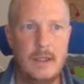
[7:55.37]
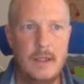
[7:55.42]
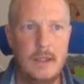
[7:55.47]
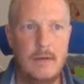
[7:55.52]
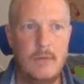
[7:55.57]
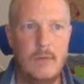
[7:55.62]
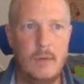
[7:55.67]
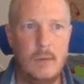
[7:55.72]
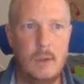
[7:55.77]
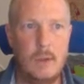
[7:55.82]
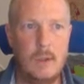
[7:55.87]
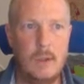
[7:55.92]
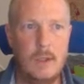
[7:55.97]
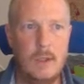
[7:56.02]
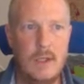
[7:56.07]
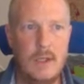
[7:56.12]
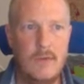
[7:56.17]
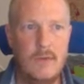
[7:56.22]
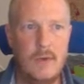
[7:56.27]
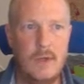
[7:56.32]
I will
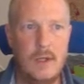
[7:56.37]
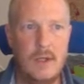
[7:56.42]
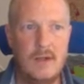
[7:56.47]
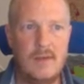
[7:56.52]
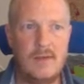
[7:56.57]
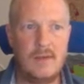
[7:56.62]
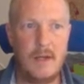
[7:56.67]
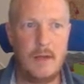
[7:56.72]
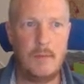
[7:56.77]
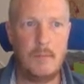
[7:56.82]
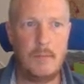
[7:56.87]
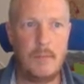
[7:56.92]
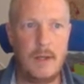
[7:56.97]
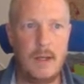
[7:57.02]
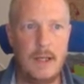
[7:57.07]
give you an example.